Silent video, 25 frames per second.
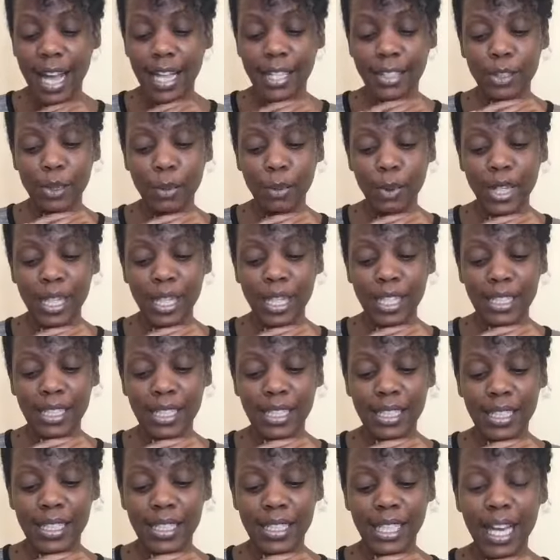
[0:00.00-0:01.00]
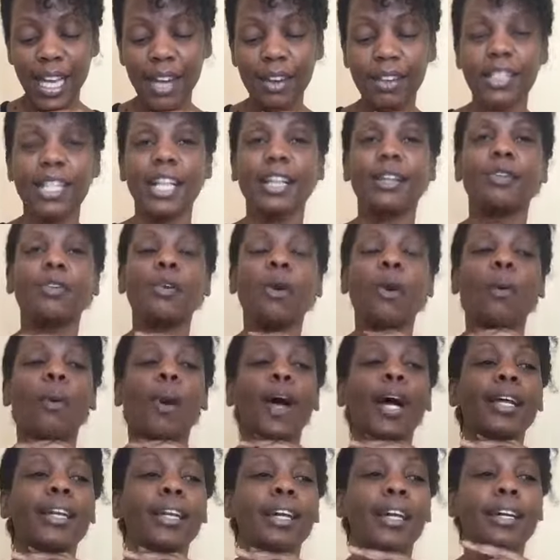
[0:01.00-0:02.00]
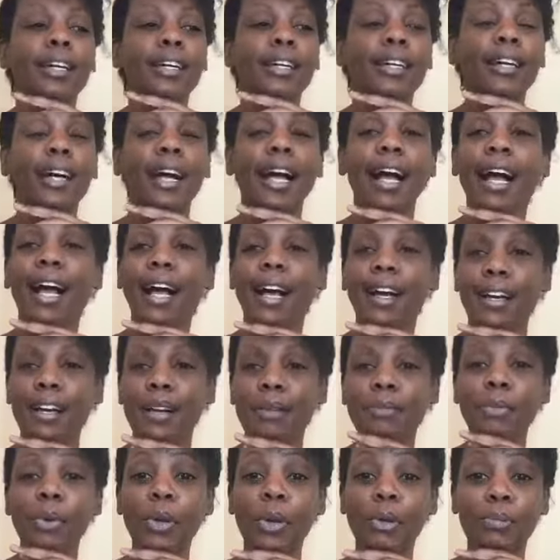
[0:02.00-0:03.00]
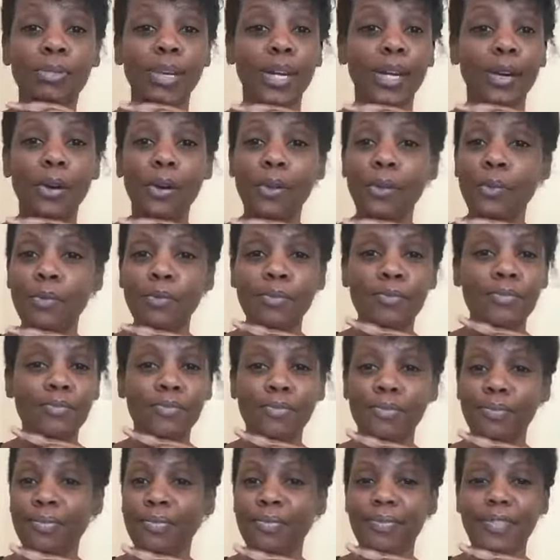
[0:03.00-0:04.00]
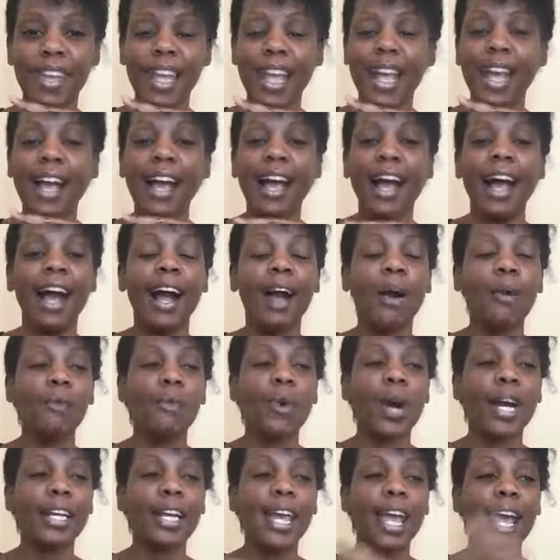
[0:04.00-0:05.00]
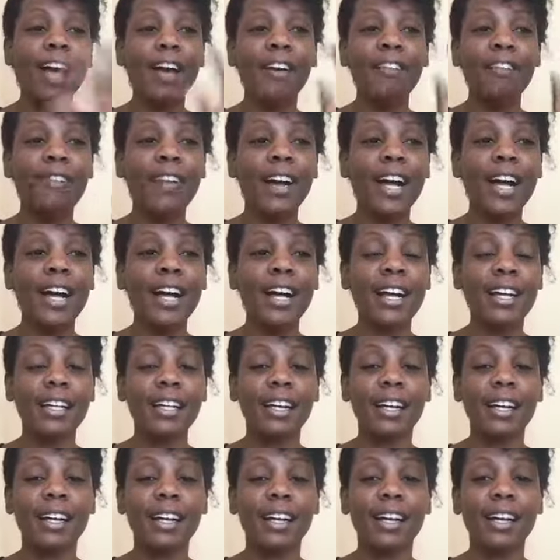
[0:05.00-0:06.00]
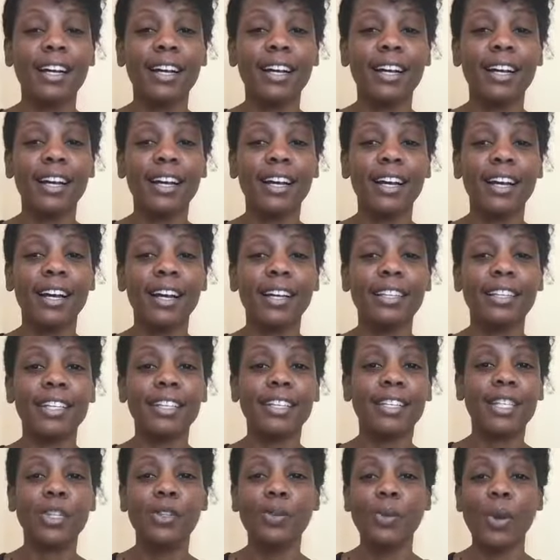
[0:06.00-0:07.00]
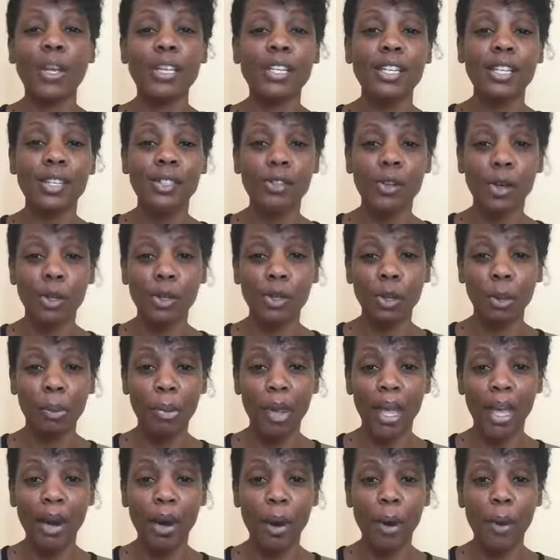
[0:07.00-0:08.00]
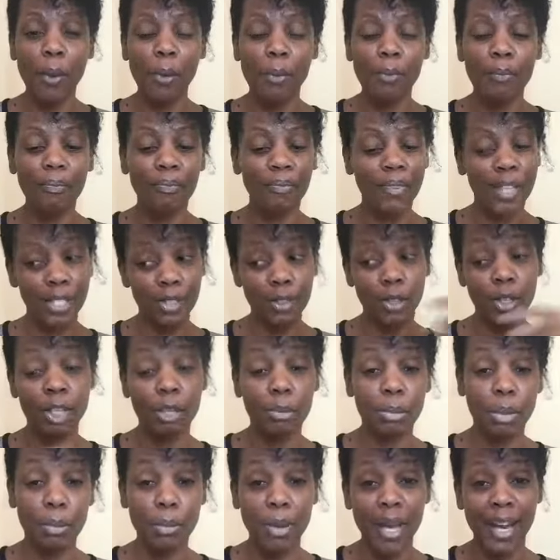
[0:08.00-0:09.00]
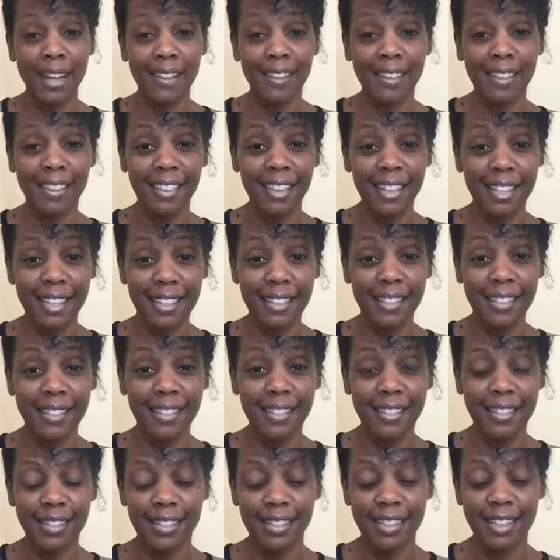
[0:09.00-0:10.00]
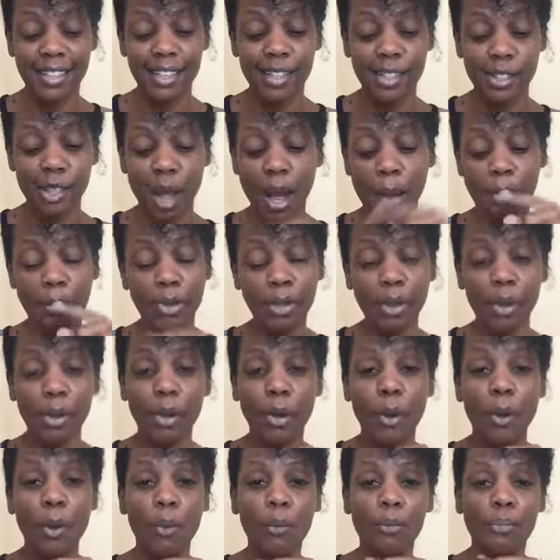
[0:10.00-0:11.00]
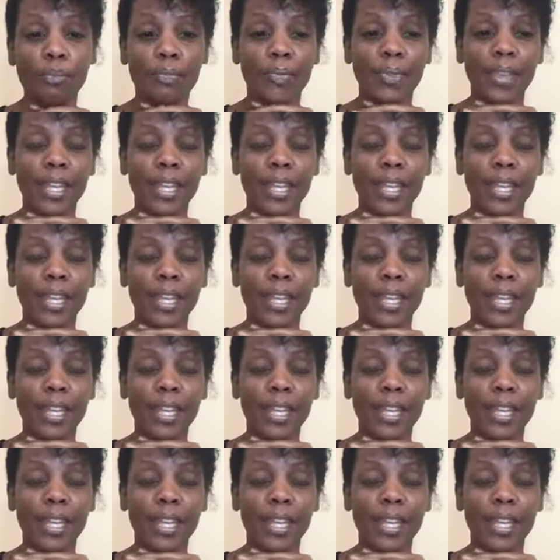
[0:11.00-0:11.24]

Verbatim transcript: So what he decided was like, you know what? I'm going back home. Whatever the situation is going to be at home It's going to be better than this, so I'm going home.